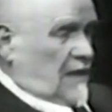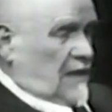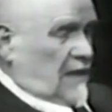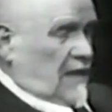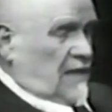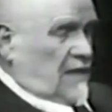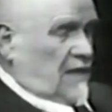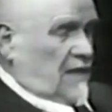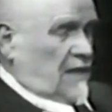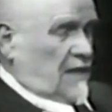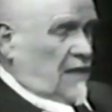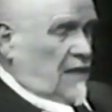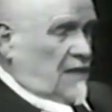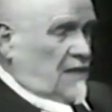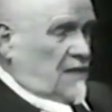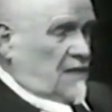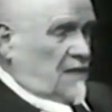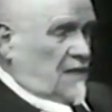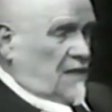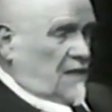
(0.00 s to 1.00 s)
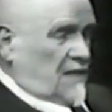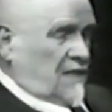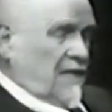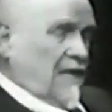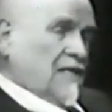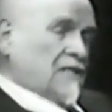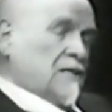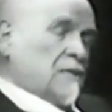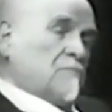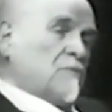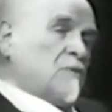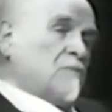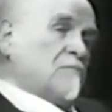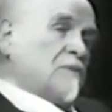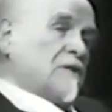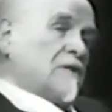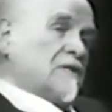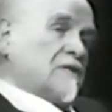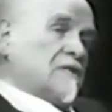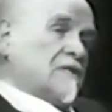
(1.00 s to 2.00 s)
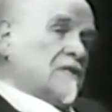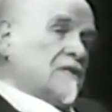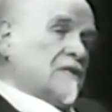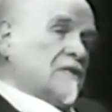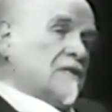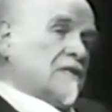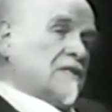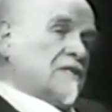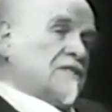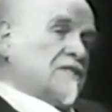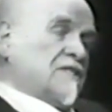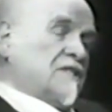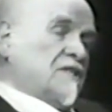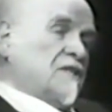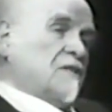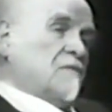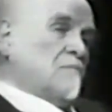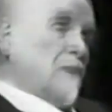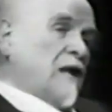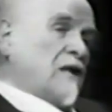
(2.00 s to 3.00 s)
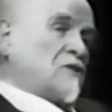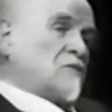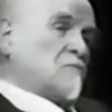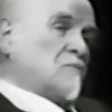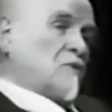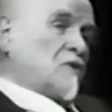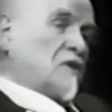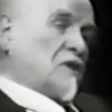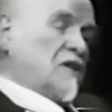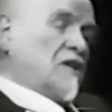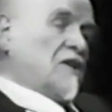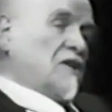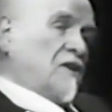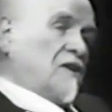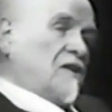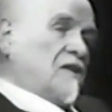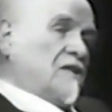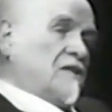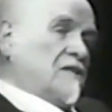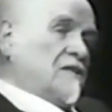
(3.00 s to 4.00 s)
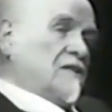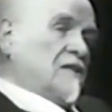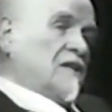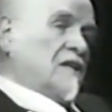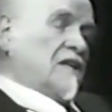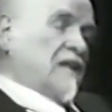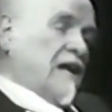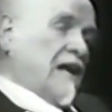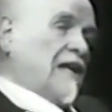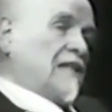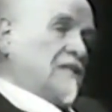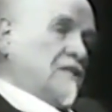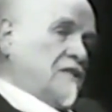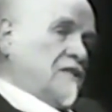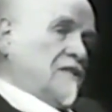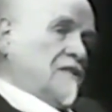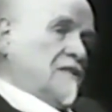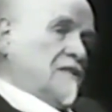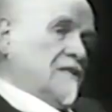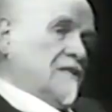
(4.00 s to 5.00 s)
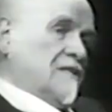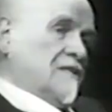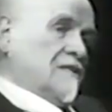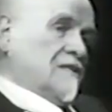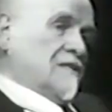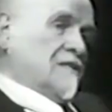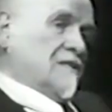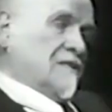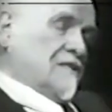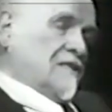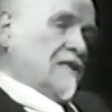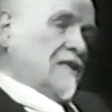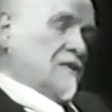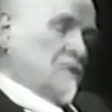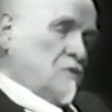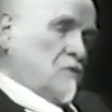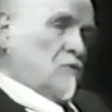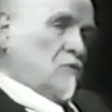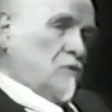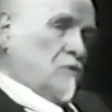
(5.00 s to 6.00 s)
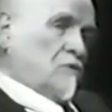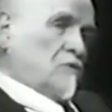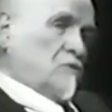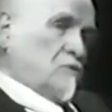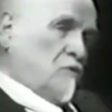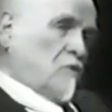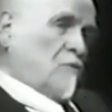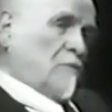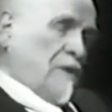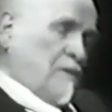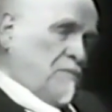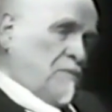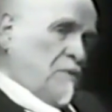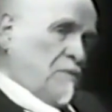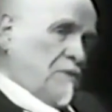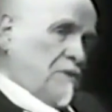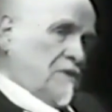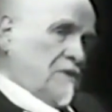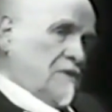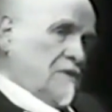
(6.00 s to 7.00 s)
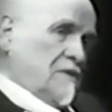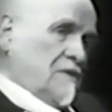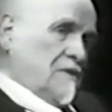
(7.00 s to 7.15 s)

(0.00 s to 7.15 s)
And I think that such a people see much more clearly reality than so-called normal people.